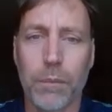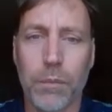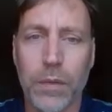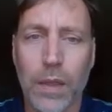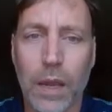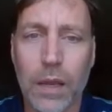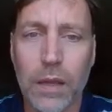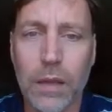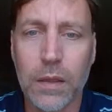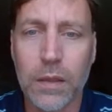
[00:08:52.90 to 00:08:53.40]

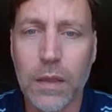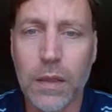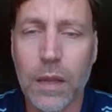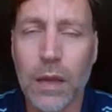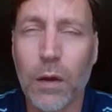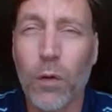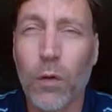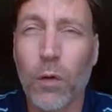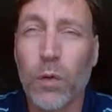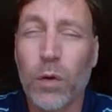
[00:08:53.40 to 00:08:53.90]
they
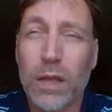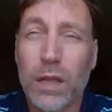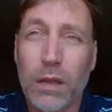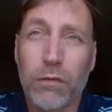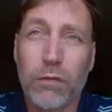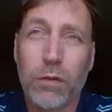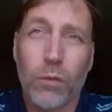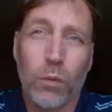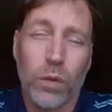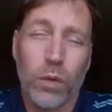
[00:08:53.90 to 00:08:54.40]
are
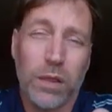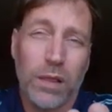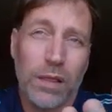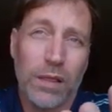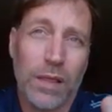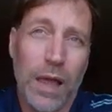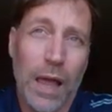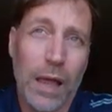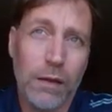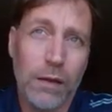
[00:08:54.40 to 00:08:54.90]
given with
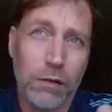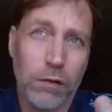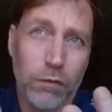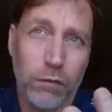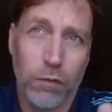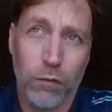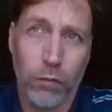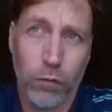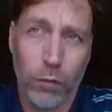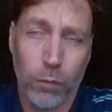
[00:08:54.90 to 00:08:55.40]
lots of
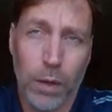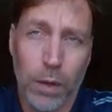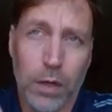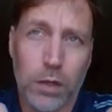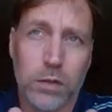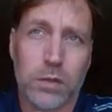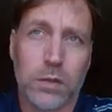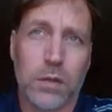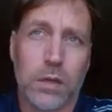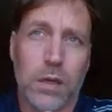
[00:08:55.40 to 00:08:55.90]

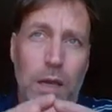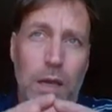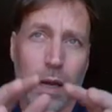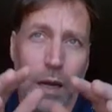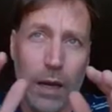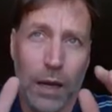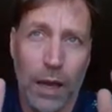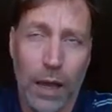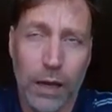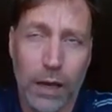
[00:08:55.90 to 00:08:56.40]
information and
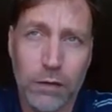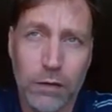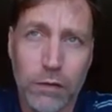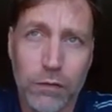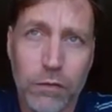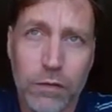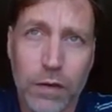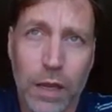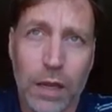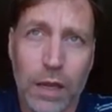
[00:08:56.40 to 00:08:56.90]
lots
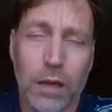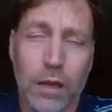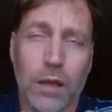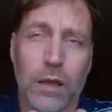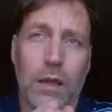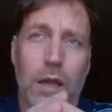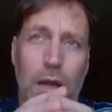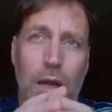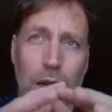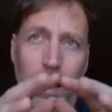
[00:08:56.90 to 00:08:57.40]
of data
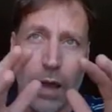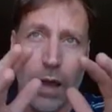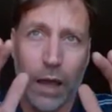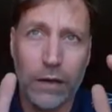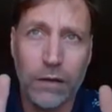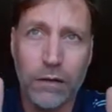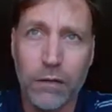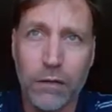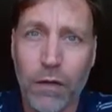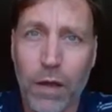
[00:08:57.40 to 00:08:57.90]
and
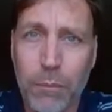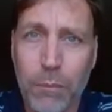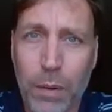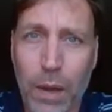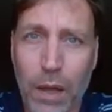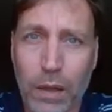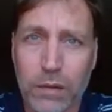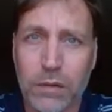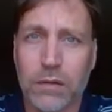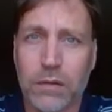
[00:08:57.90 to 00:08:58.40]
lots of
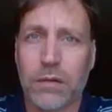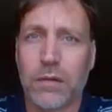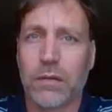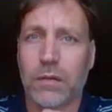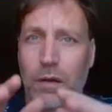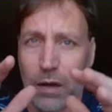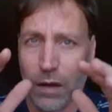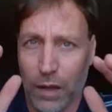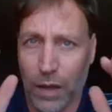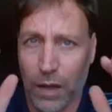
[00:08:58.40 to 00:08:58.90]
hypotheses
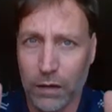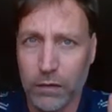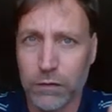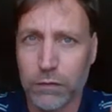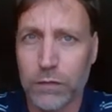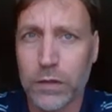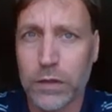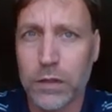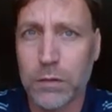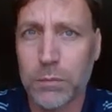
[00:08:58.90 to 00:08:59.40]
and lots
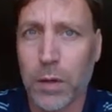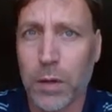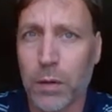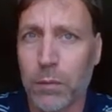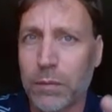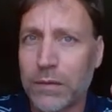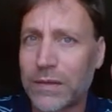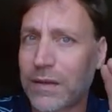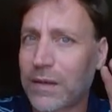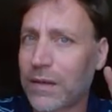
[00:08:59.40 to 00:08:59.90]
of
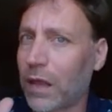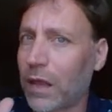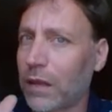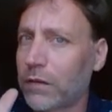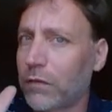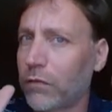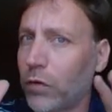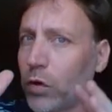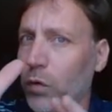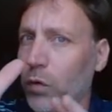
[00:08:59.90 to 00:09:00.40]
experiments and
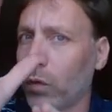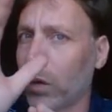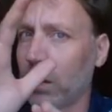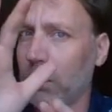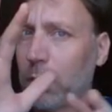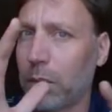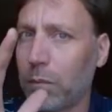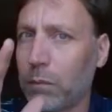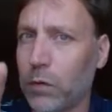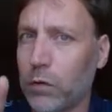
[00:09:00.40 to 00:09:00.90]
lots of
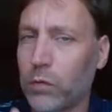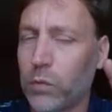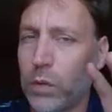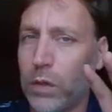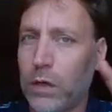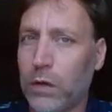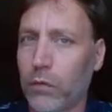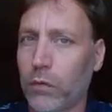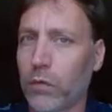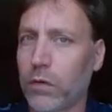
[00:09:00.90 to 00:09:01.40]
agreement
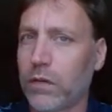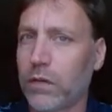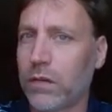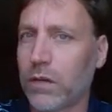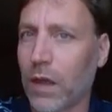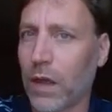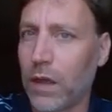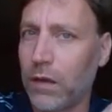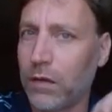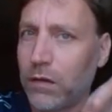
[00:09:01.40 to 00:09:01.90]
between different
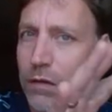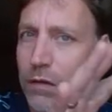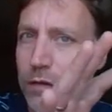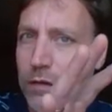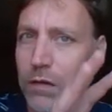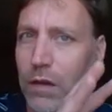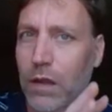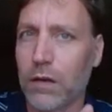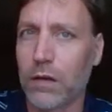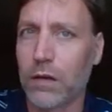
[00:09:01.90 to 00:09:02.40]
science and
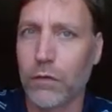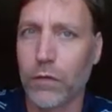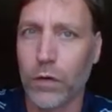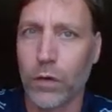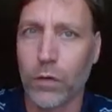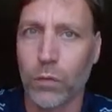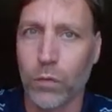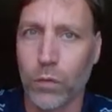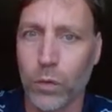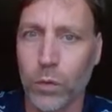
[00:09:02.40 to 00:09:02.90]

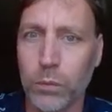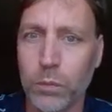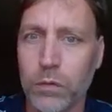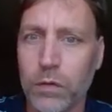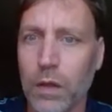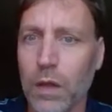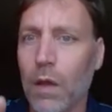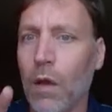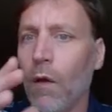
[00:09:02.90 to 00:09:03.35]
scientific groups